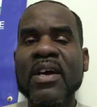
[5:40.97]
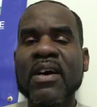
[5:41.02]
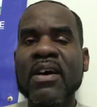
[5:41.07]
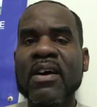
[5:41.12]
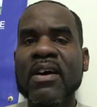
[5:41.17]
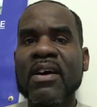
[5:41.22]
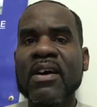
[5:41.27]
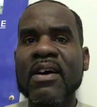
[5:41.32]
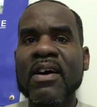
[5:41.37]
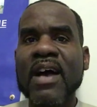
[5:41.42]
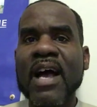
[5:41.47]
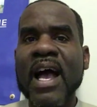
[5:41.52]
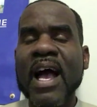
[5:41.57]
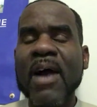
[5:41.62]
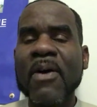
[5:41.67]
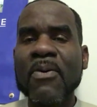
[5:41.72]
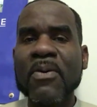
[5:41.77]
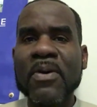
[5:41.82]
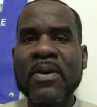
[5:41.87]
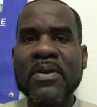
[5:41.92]

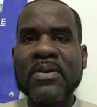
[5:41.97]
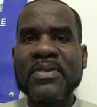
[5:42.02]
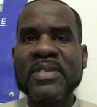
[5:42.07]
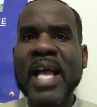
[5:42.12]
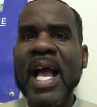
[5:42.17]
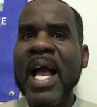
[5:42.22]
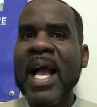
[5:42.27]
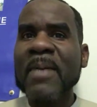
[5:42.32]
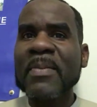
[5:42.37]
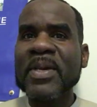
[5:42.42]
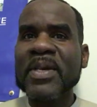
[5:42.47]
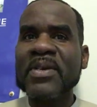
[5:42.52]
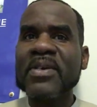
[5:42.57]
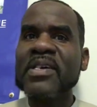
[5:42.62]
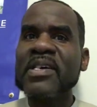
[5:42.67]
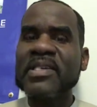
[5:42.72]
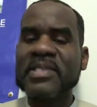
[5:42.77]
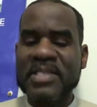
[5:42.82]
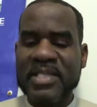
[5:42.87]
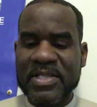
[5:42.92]
our time here
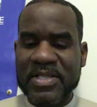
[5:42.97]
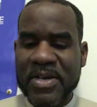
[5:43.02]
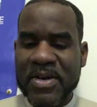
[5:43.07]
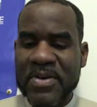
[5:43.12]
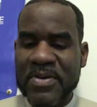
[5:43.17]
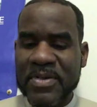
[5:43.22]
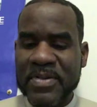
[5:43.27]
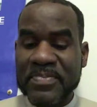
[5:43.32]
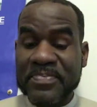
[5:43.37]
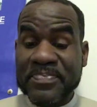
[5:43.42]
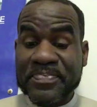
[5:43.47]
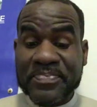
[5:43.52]
on this earth?